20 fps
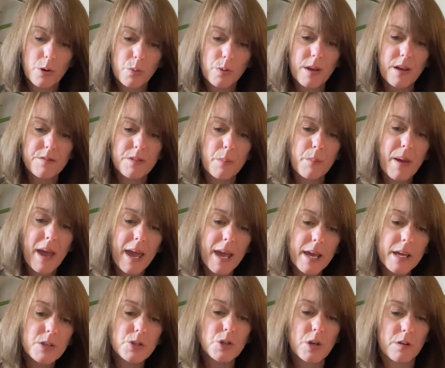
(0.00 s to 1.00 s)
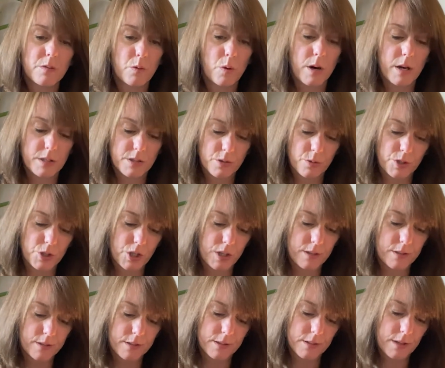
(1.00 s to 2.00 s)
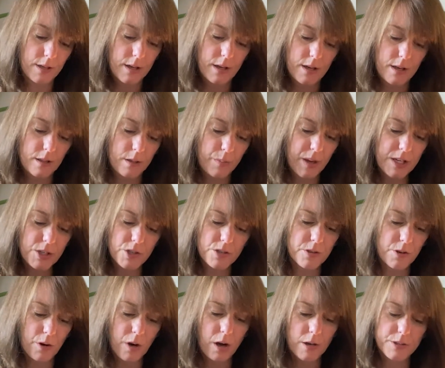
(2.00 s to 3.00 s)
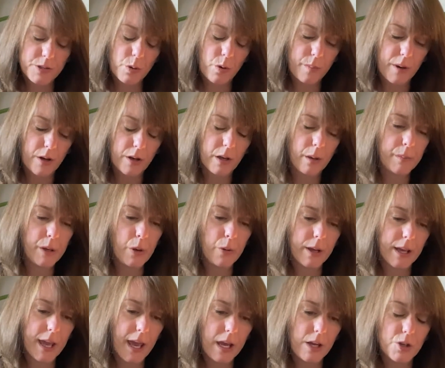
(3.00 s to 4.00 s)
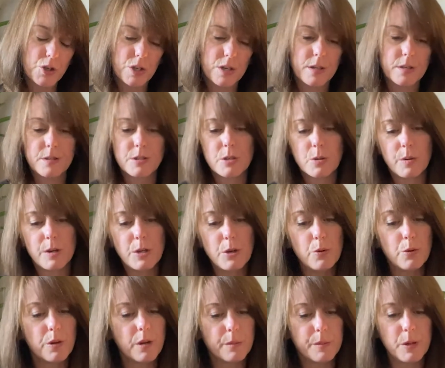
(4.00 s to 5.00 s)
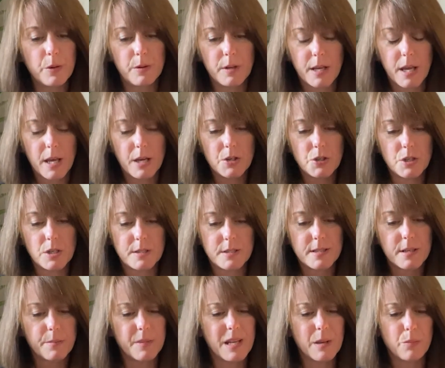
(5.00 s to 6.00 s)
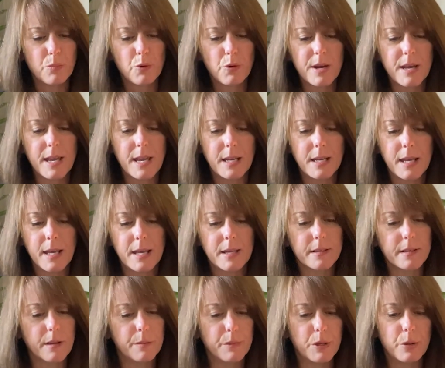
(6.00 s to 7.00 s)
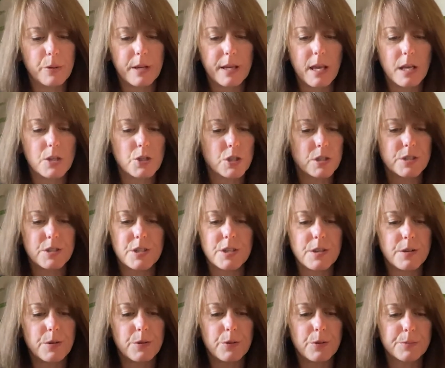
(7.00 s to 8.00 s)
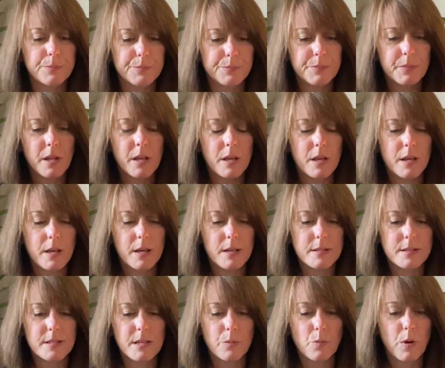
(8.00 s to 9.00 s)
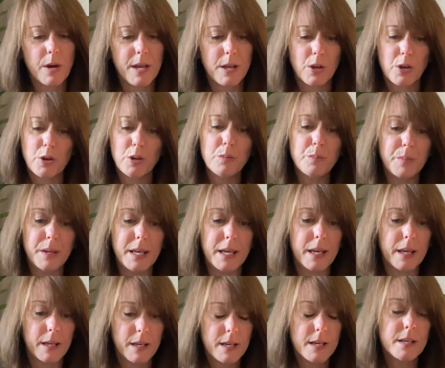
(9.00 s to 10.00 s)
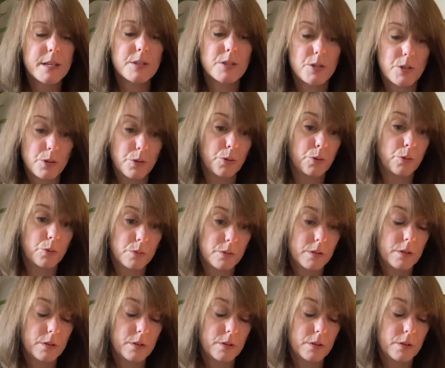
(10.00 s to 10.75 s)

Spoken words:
We have the Page of Wands, which is, pages are also about communication. So a new communication, somebody bringing in communication to you in some way. It could be to